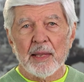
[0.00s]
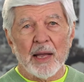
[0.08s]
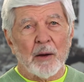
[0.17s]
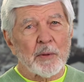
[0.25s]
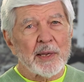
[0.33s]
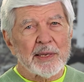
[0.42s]

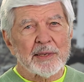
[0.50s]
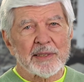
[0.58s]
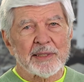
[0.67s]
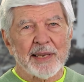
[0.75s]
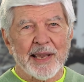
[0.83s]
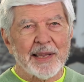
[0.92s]
Now, we
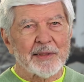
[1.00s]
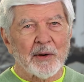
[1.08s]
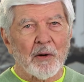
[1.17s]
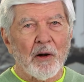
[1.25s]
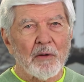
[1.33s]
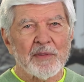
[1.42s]
understand that
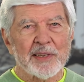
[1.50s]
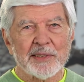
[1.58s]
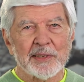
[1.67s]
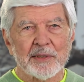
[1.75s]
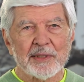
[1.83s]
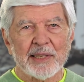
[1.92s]
all
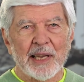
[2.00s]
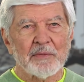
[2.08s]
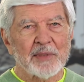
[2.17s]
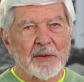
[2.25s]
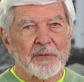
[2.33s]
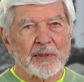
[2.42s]
visitors
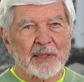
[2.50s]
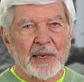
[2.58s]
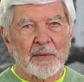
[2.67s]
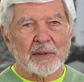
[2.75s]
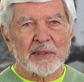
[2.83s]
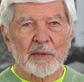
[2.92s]
have different
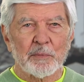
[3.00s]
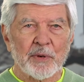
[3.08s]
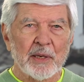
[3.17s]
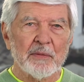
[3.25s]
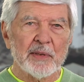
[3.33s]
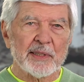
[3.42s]
levels of
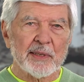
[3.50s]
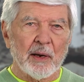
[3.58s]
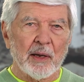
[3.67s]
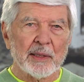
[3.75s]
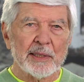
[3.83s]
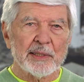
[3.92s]
previous
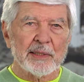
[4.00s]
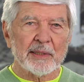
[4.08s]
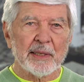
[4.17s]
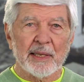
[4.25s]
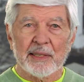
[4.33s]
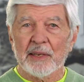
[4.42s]
knowledge
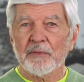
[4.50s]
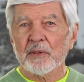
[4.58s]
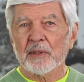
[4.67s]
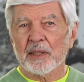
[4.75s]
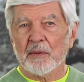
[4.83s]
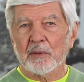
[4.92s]
and
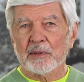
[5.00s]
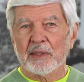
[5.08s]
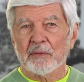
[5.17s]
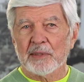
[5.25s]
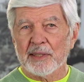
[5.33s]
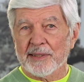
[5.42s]
different levels
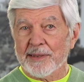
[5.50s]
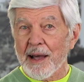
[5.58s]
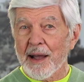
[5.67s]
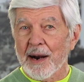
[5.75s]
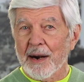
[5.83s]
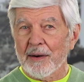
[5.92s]
of
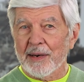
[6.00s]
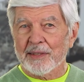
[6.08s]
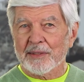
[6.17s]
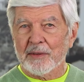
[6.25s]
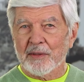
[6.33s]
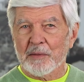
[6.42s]
desire
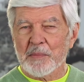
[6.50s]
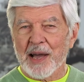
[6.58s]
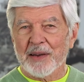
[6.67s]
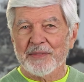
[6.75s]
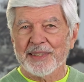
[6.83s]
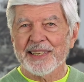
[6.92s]
as to the
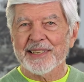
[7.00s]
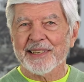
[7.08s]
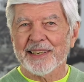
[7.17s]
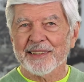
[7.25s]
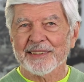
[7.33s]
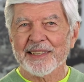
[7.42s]
amount of
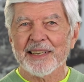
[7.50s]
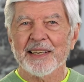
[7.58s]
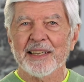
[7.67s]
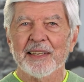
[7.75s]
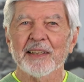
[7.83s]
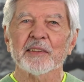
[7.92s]
details
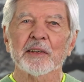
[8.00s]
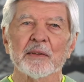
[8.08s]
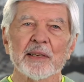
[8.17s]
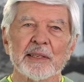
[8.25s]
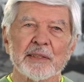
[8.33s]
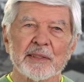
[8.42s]
that
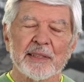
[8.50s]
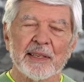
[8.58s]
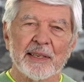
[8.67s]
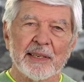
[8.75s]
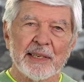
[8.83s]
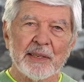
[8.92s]
they're
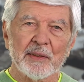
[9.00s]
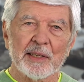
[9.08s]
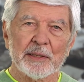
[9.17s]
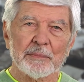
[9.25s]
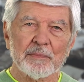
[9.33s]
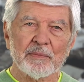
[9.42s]
interested in
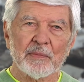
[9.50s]
hearing.